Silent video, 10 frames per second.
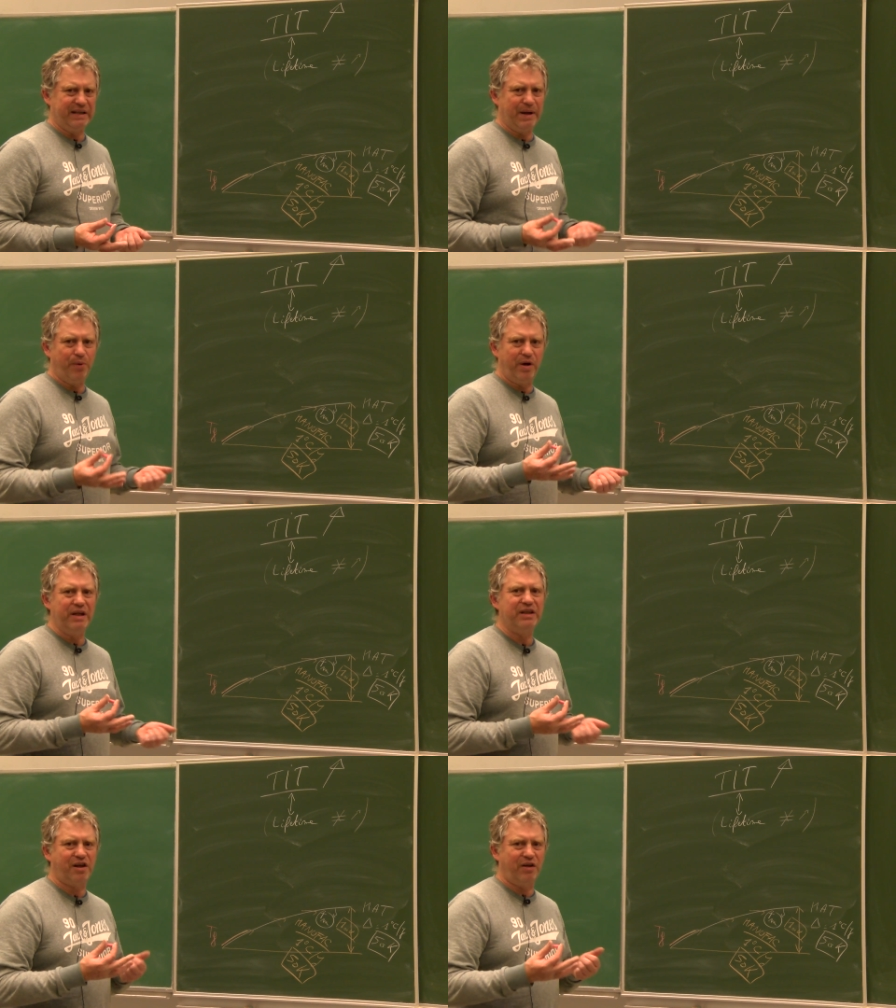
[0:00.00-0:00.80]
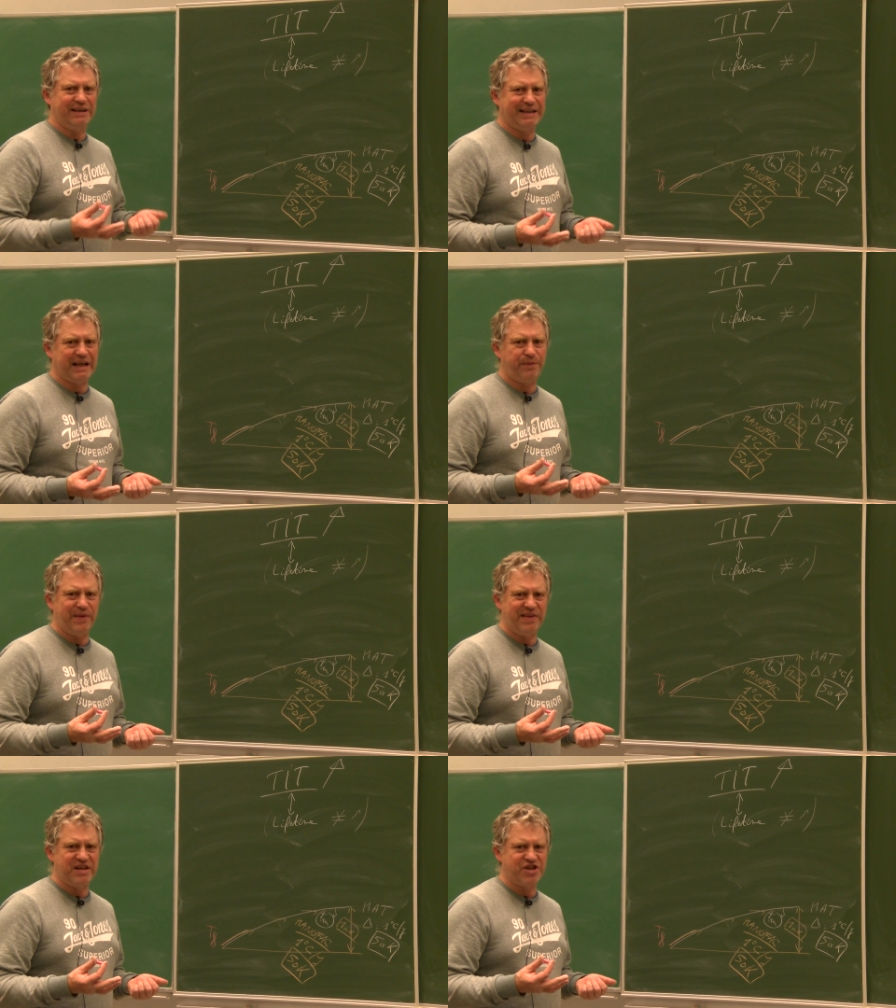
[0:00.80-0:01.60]
They were in contact
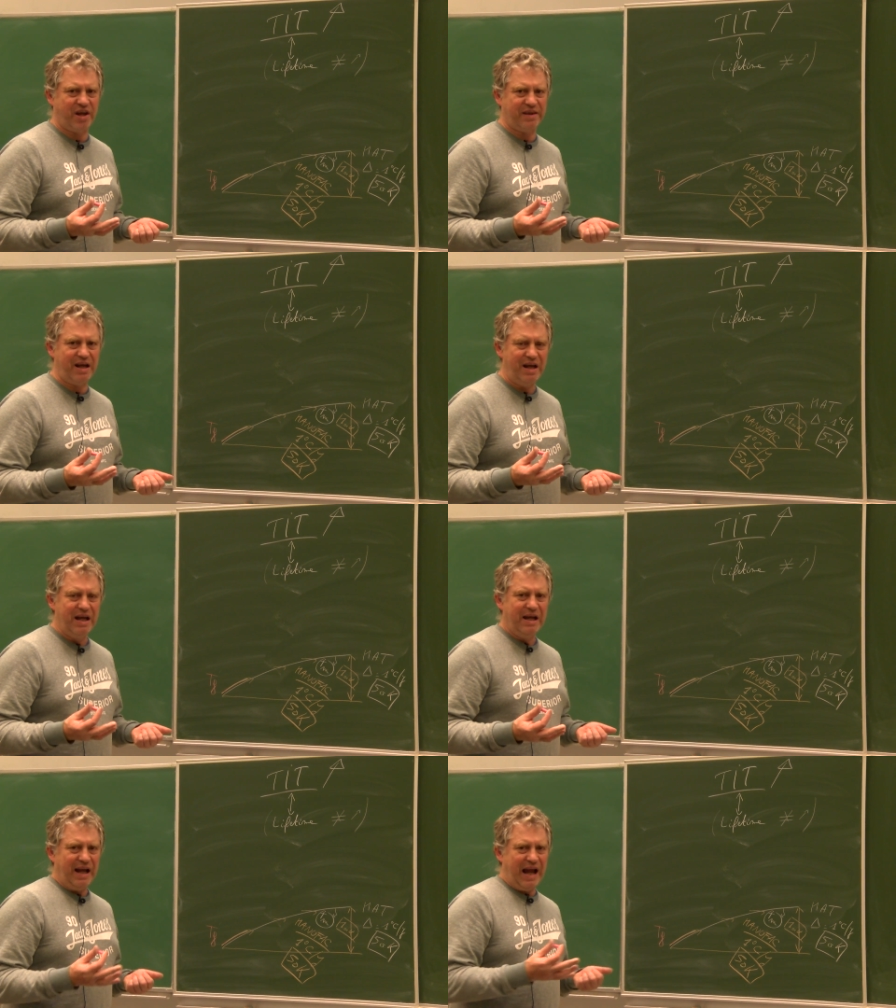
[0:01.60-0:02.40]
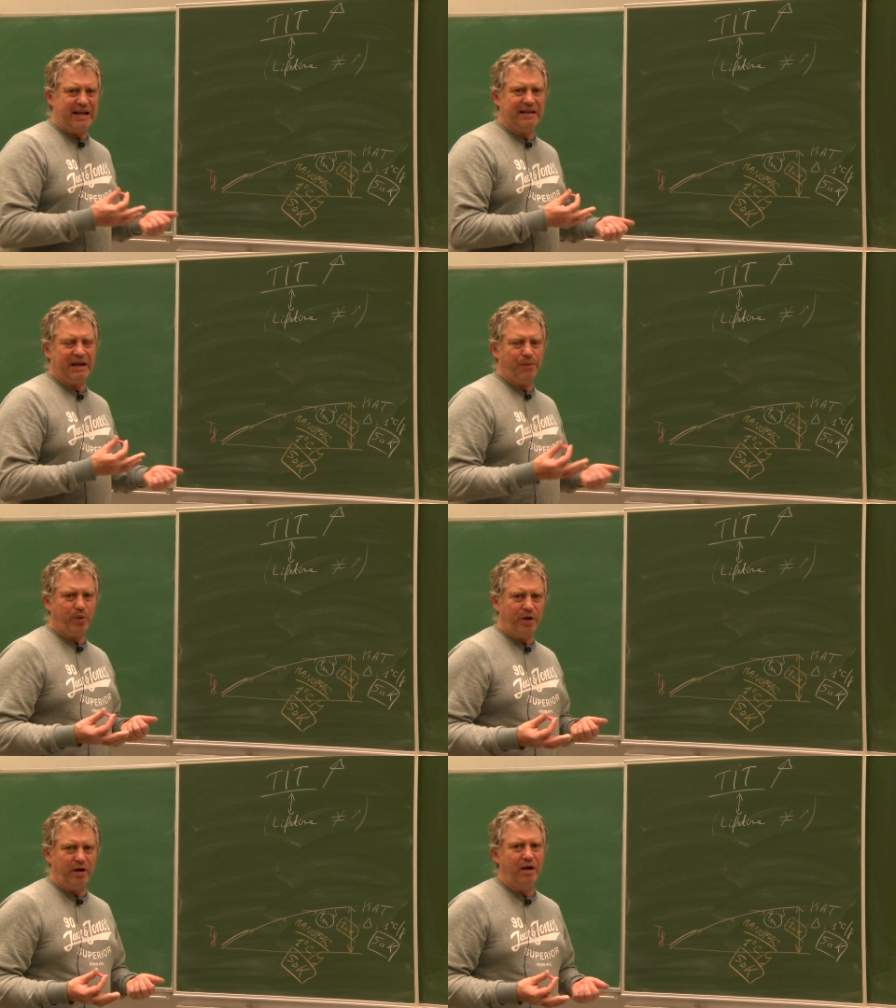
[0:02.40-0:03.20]
with each other, and they
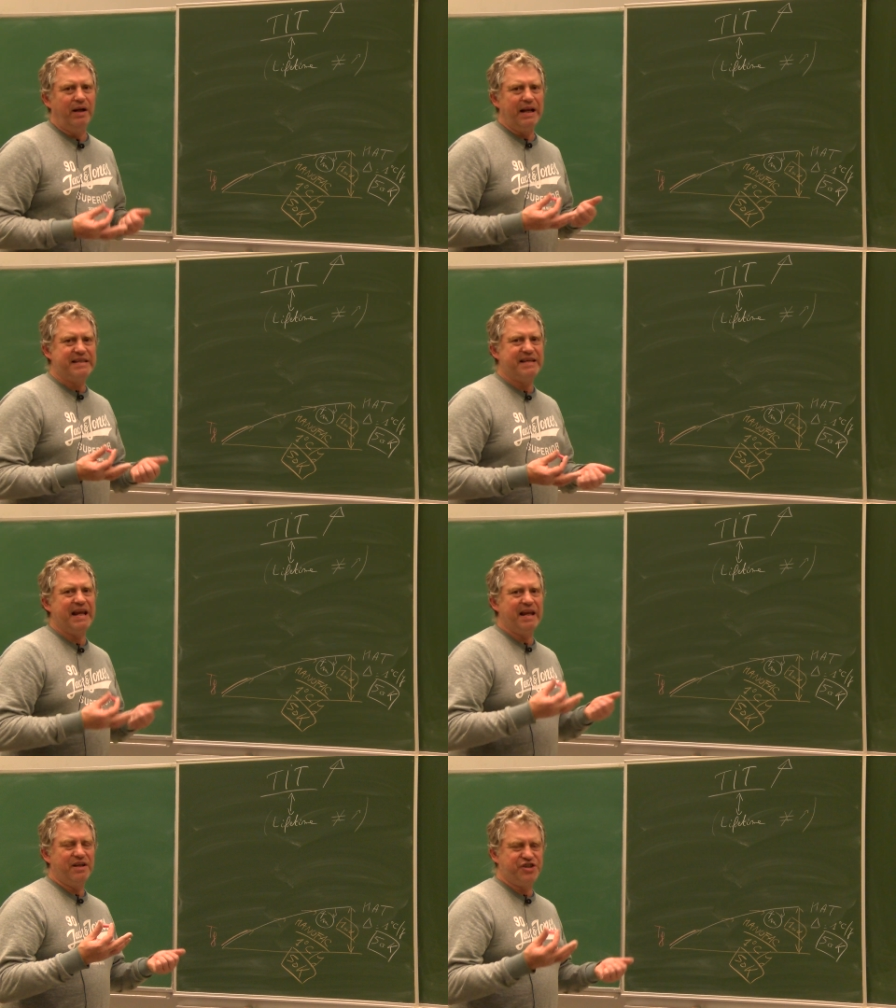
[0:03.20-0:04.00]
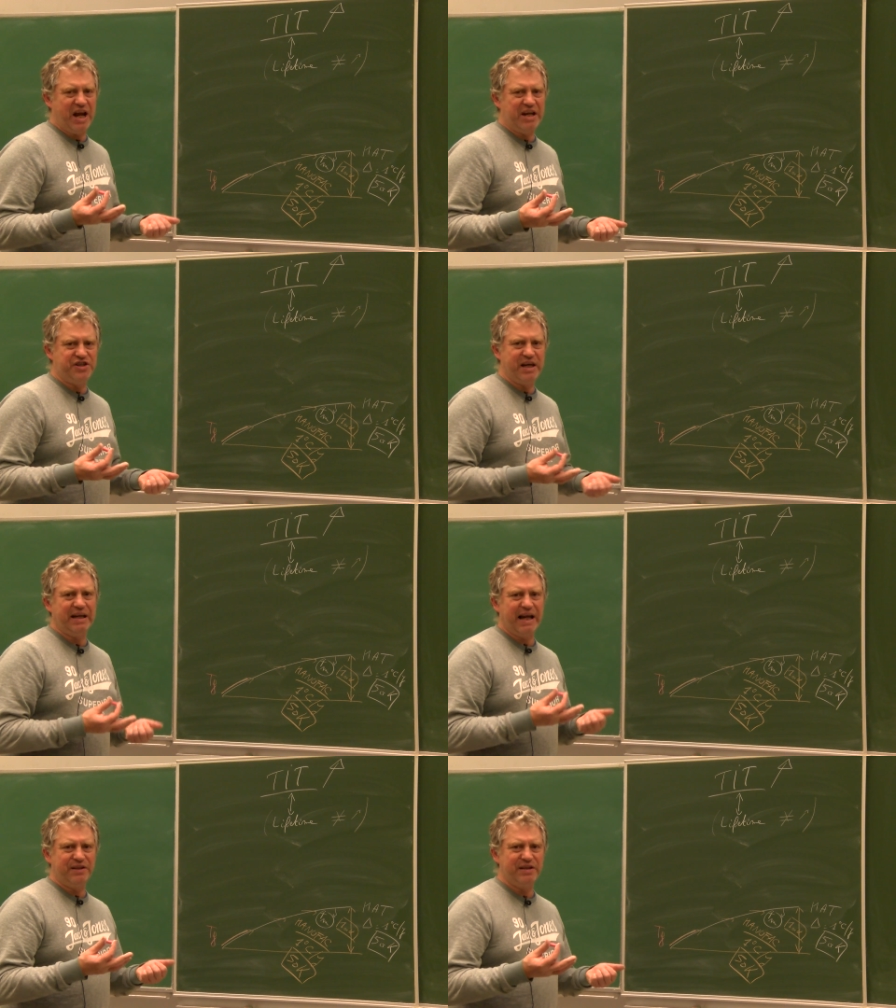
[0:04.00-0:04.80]
were, let's say,
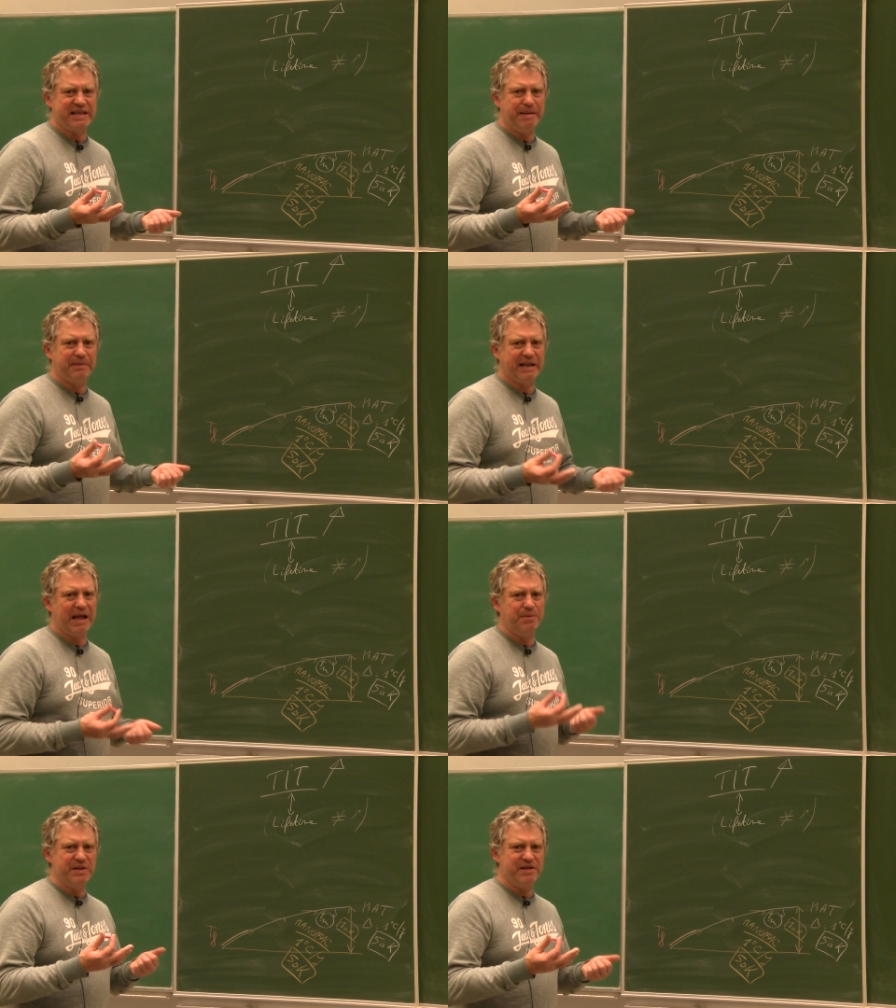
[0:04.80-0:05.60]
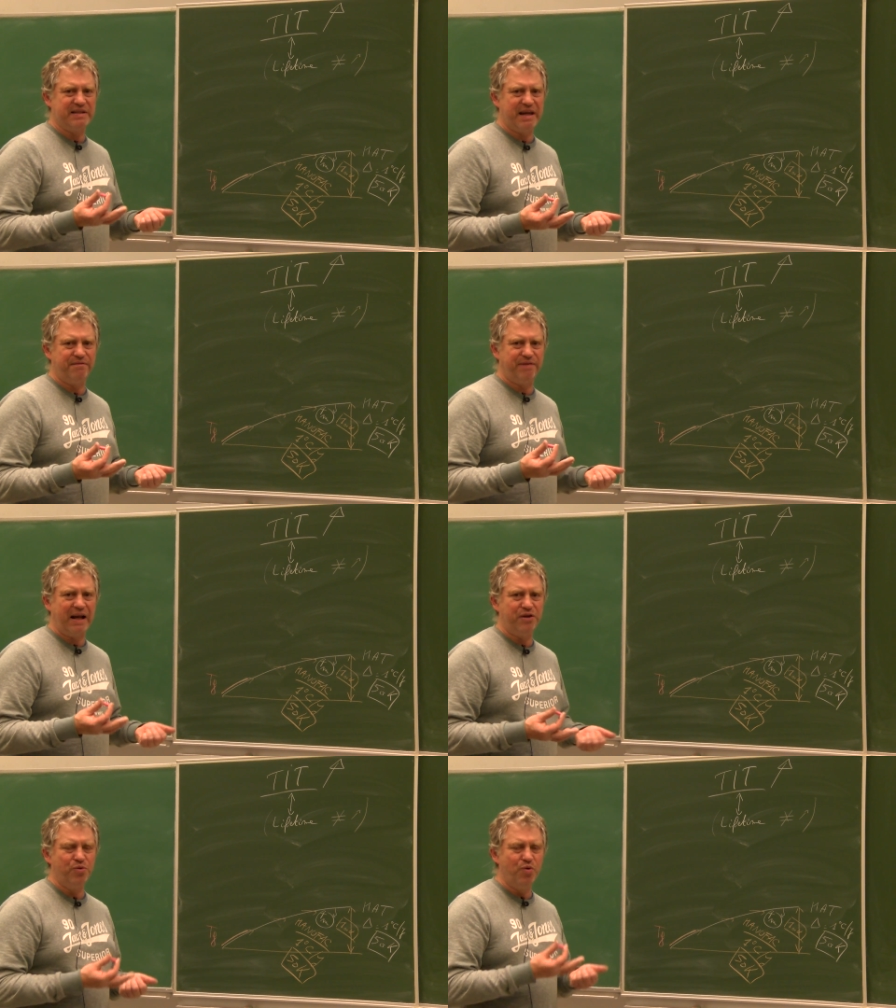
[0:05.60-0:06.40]
changing at the same time with the same
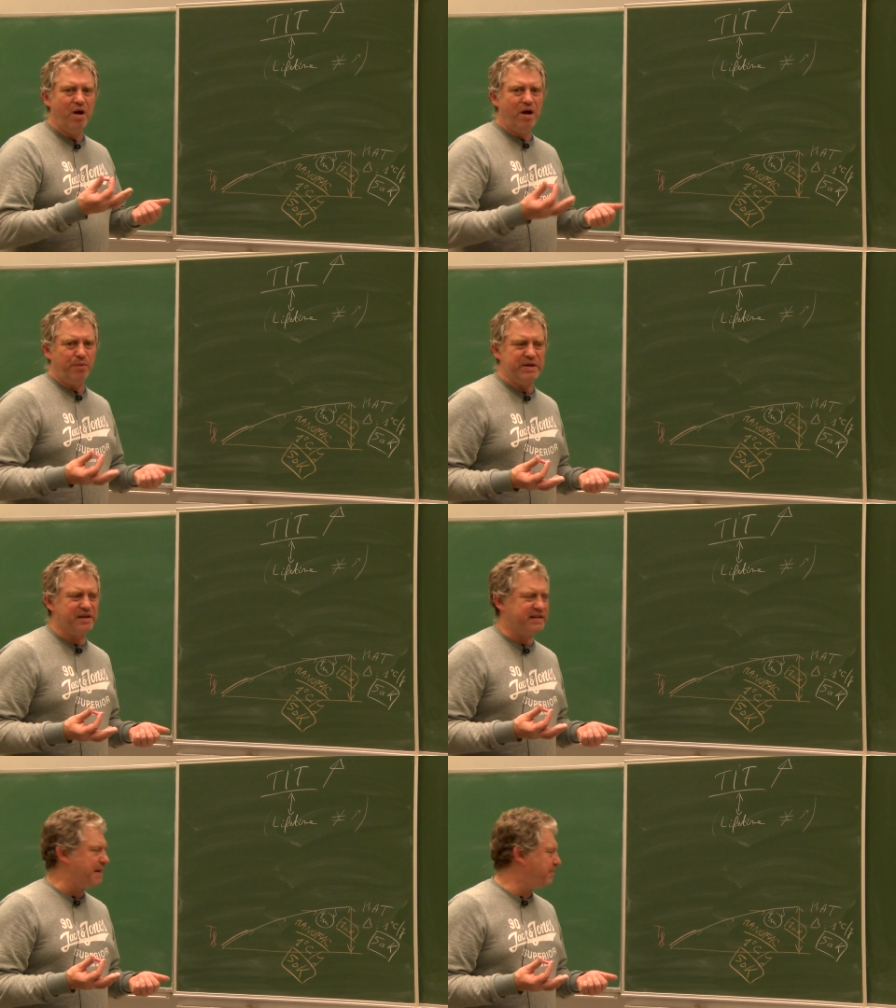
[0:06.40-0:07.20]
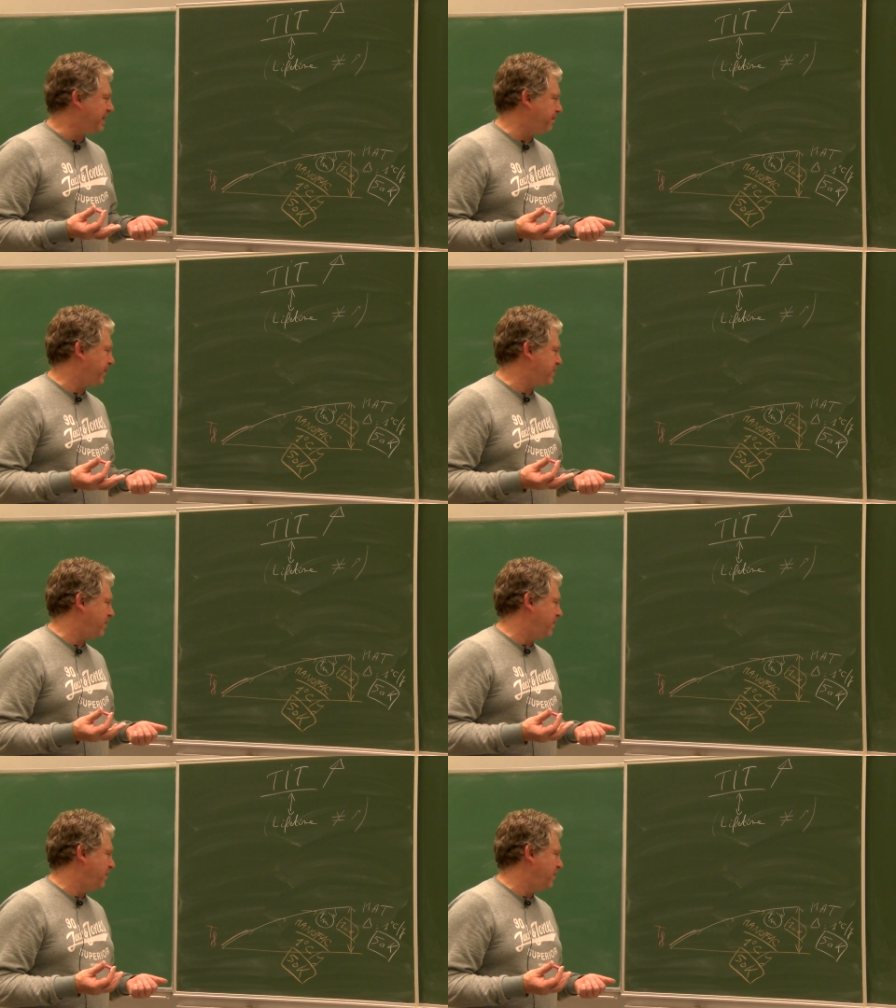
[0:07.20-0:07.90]
value, with the same temperature.